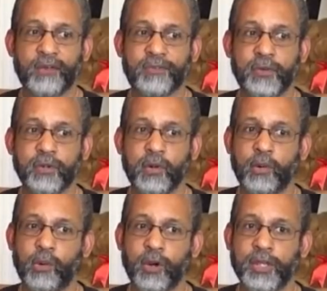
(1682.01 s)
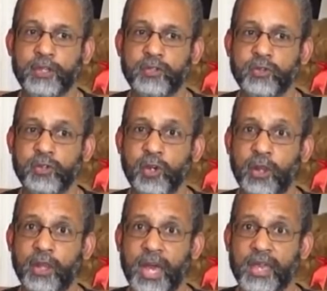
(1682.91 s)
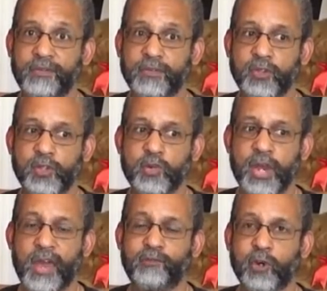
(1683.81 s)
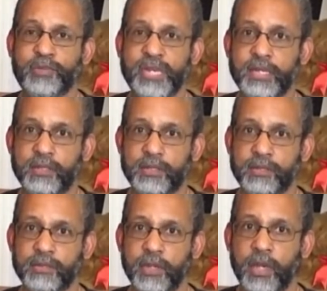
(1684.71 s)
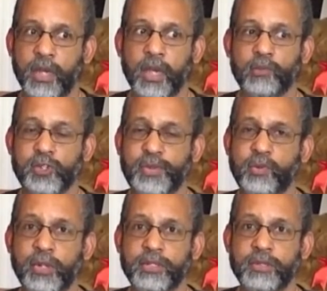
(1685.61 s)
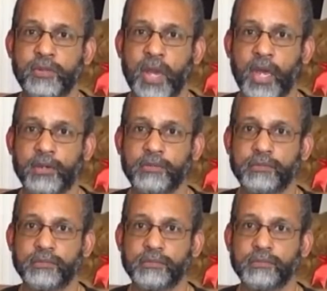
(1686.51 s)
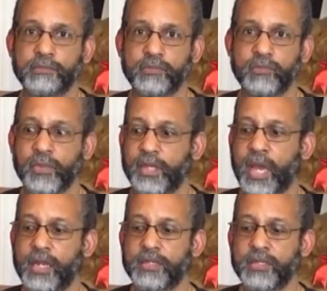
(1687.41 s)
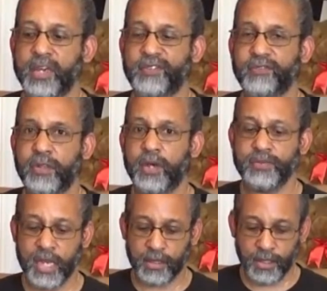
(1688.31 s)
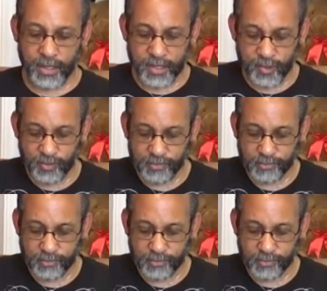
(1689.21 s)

effort or work into your life so you could have more peace? And would you be willing to do that? That is the Seven of Clubs and Lilies.